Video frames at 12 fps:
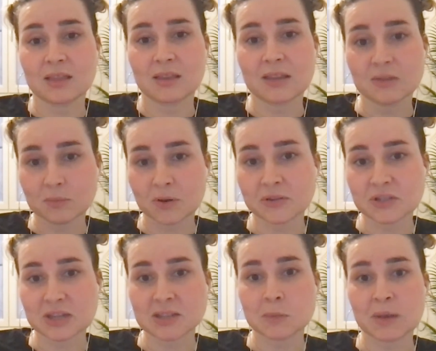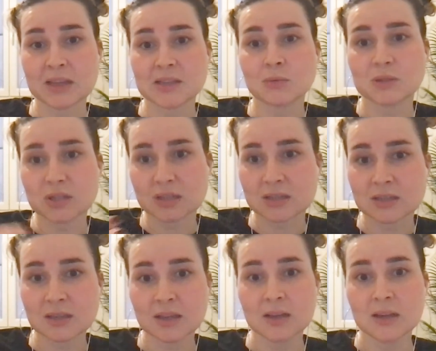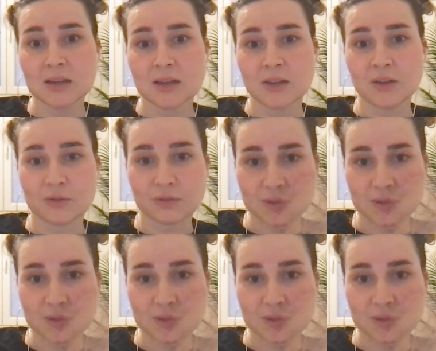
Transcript: and the blockchain space, which is the